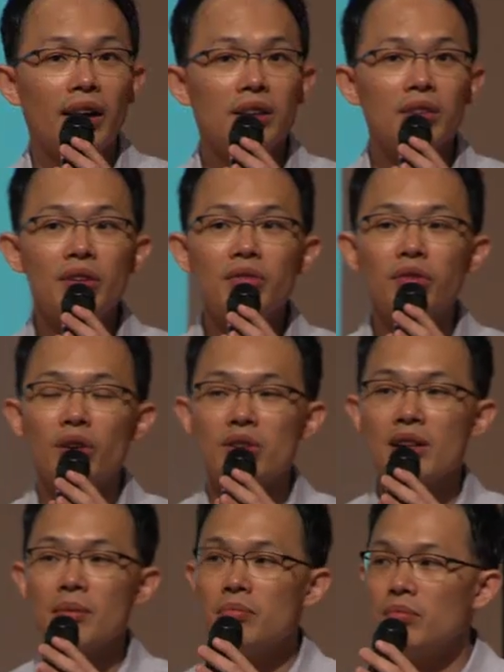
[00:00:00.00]
And even for
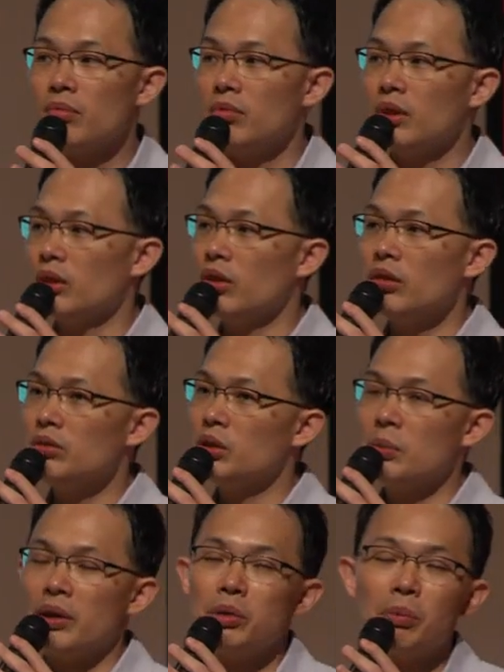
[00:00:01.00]
some,
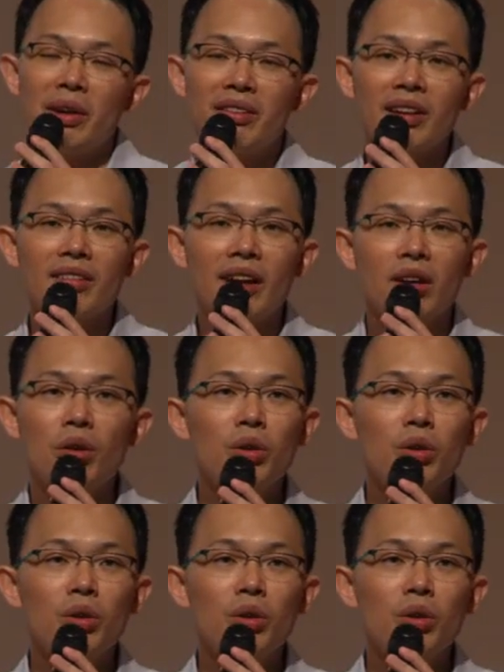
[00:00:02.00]
you may think that,